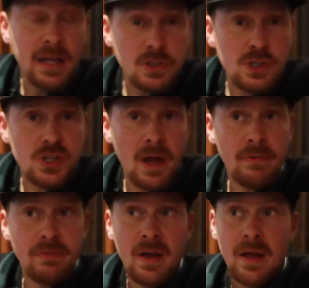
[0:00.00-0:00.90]
As a
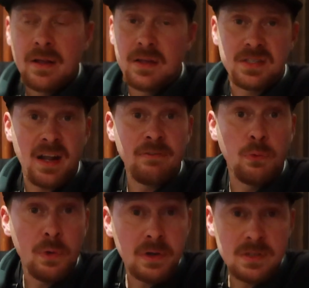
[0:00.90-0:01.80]
chef, listen, I've
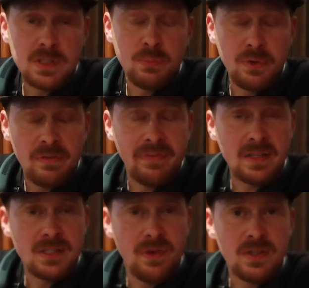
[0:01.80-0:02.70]
worked in some really
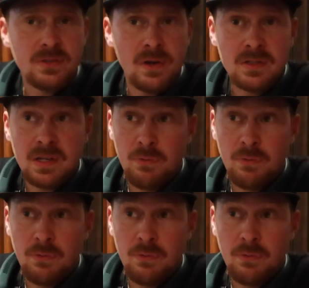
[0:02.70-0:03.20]
fancy restaurants.